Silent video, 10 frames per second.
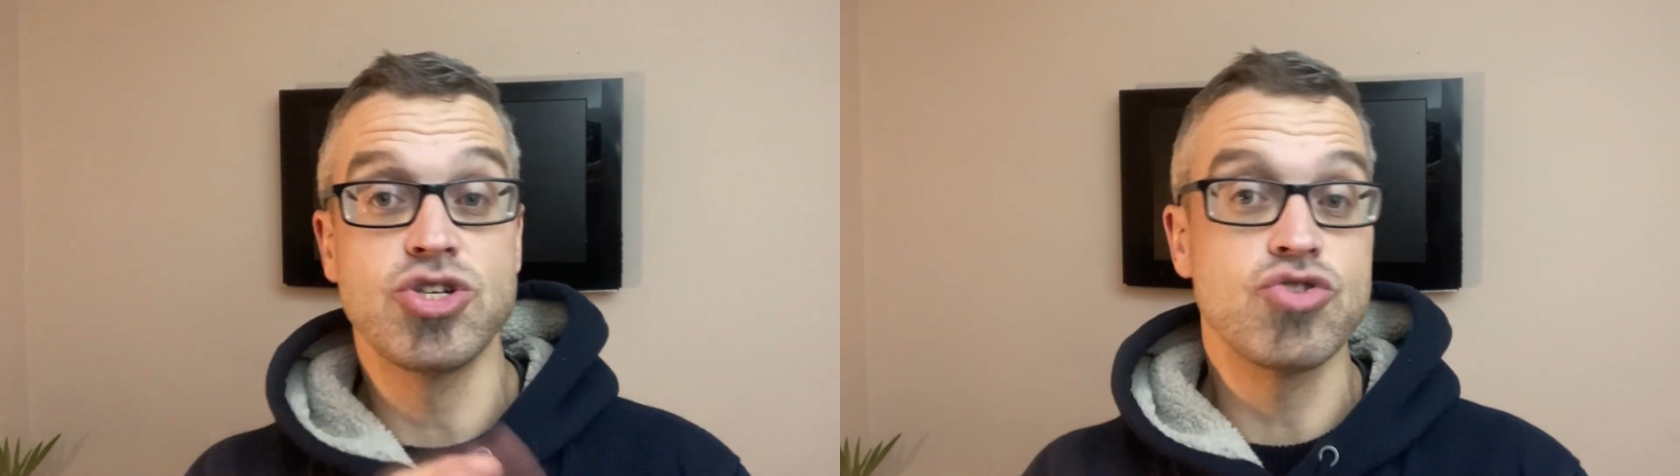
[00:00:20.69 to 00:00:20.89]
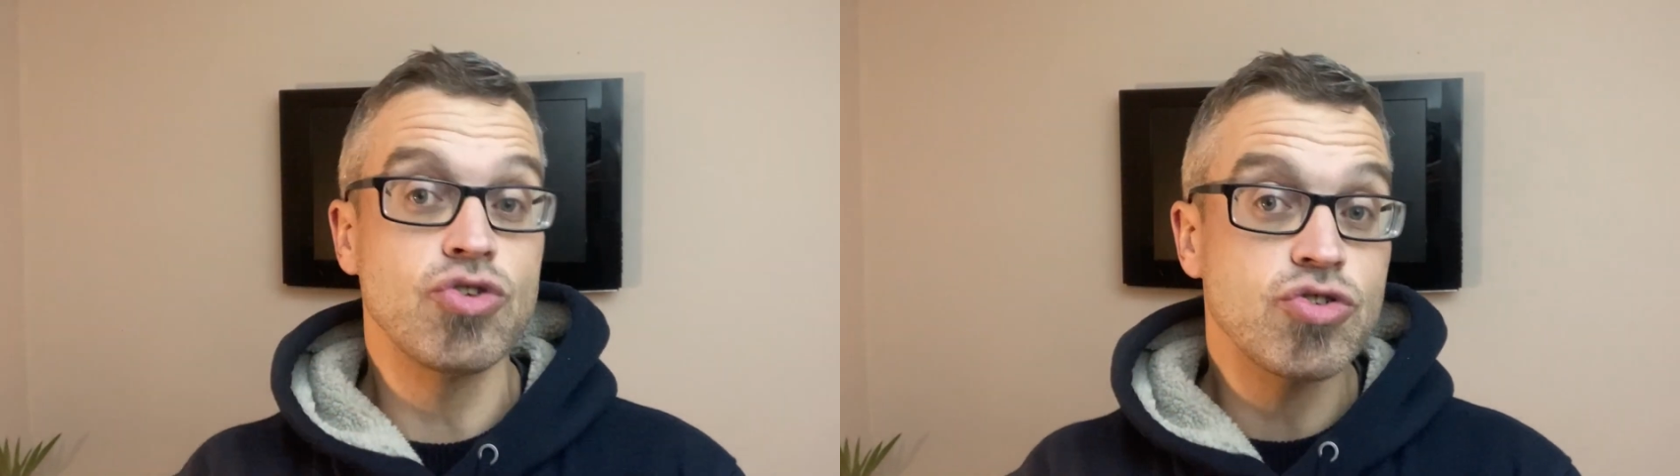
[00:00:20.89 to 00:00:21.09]

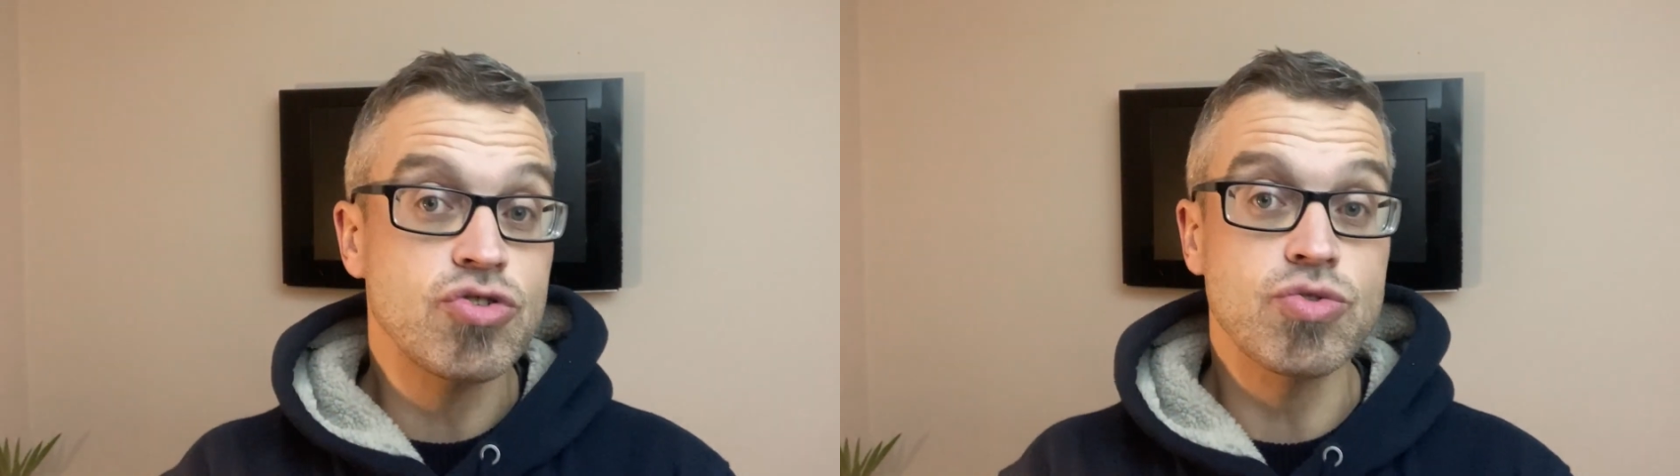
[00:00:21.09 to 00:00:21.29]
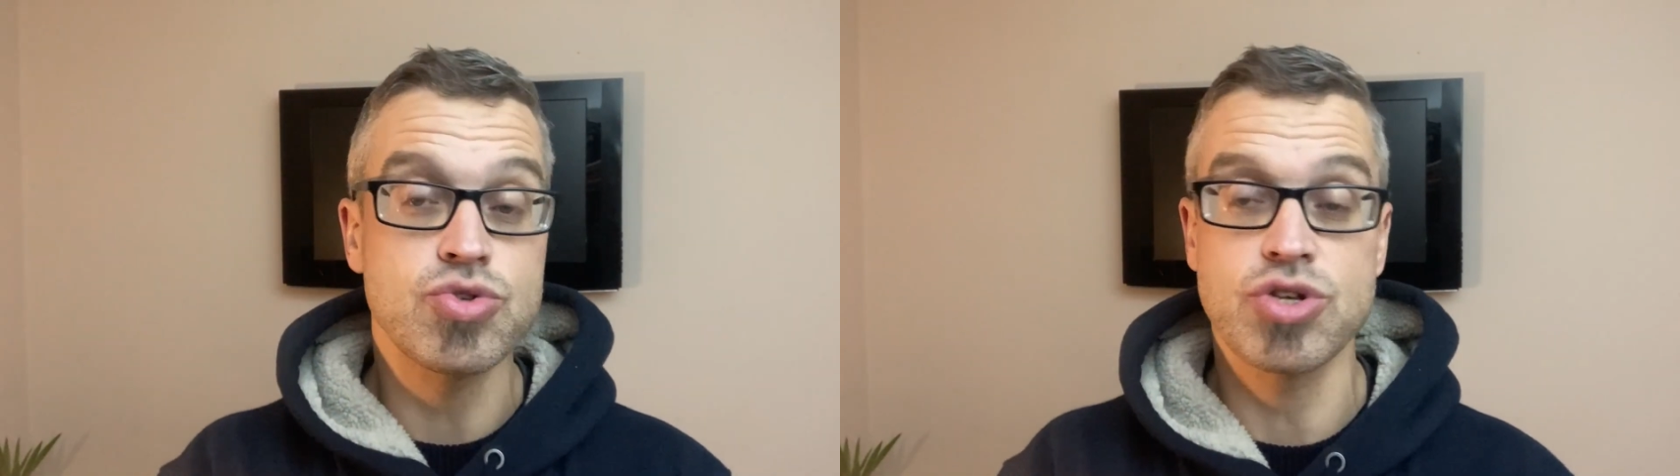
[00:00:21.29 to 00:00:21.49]

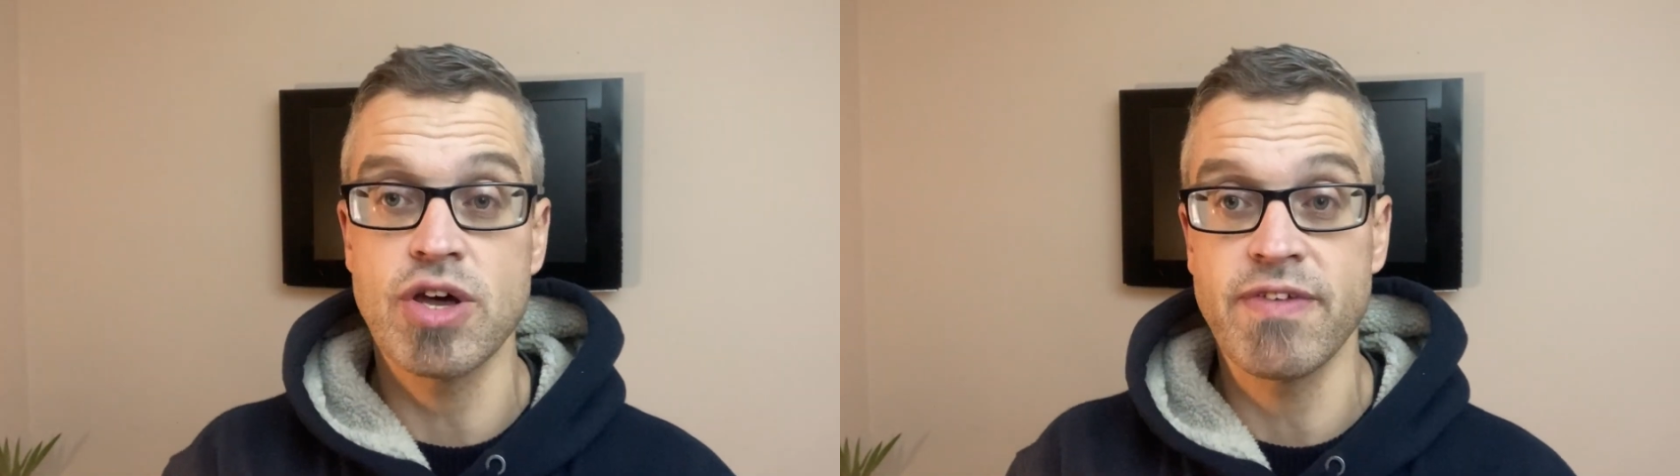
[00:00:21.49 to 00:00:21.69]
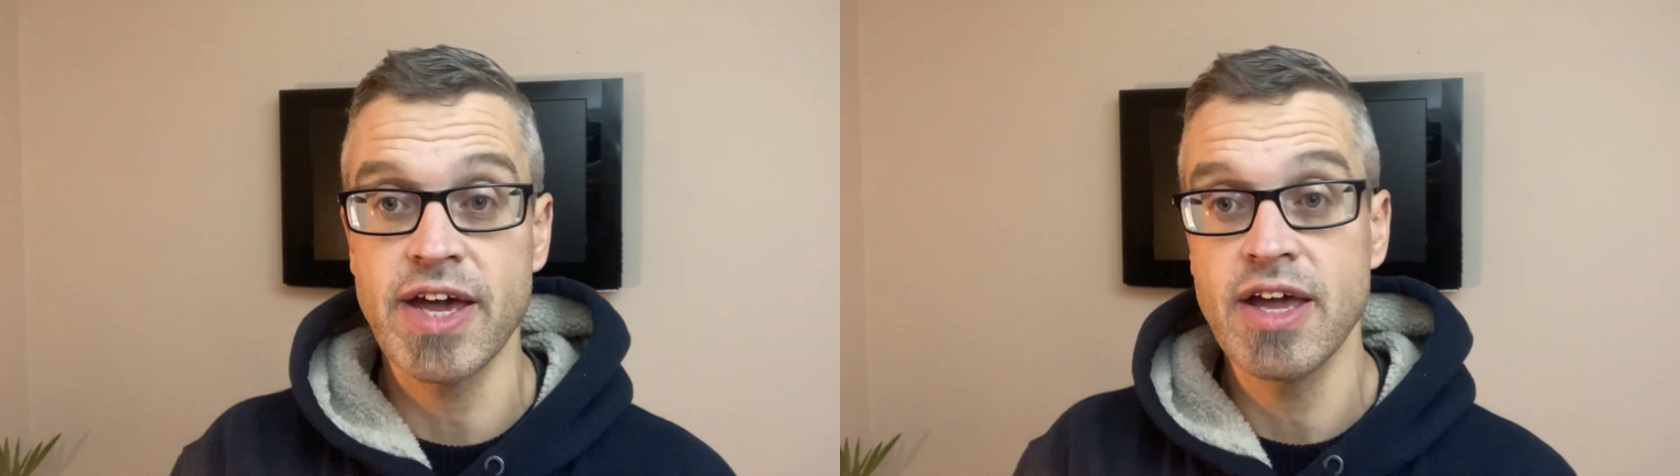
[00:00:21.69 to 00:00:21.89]
structural
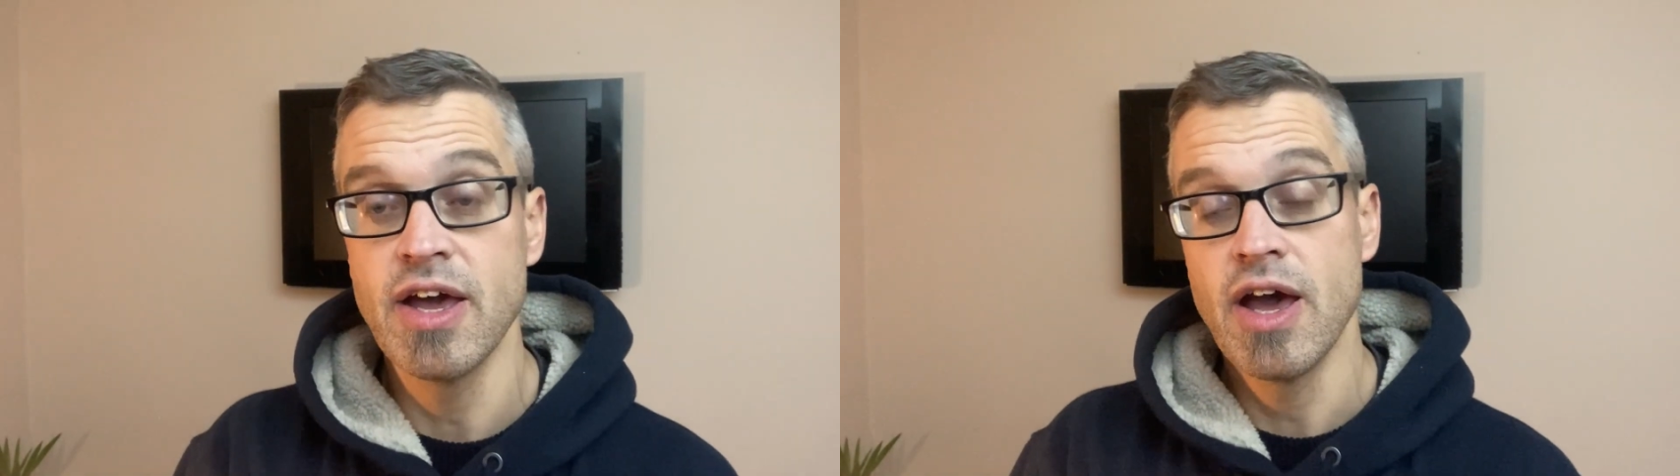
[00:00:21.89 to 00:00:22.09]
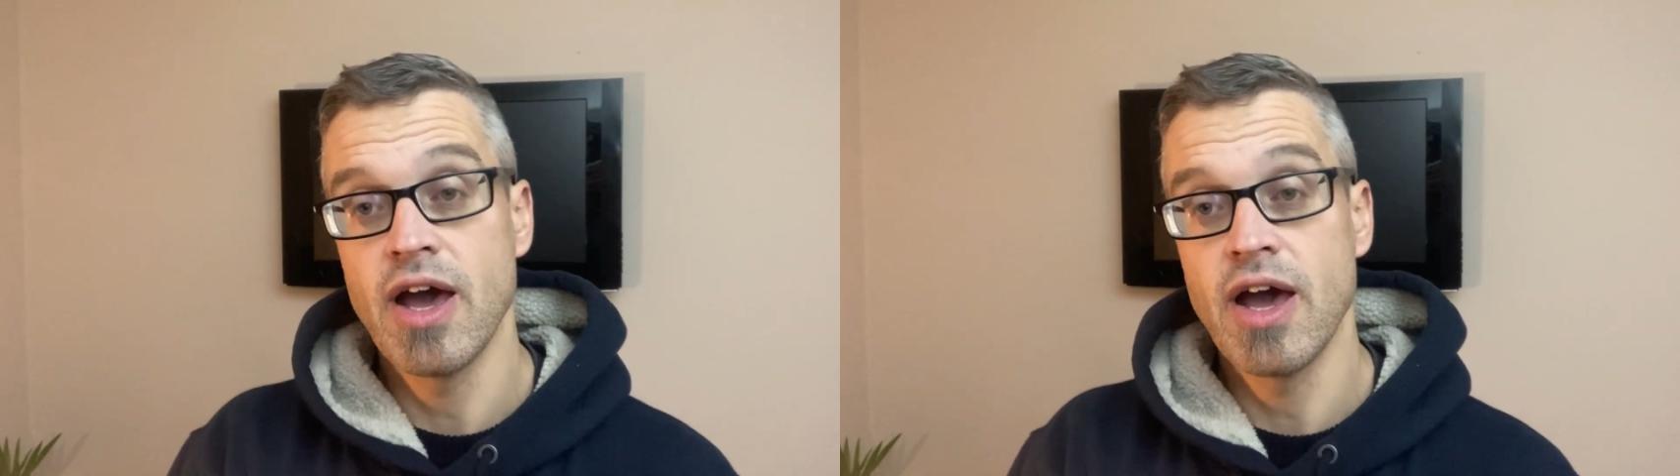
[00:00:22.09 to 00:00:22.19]
survey.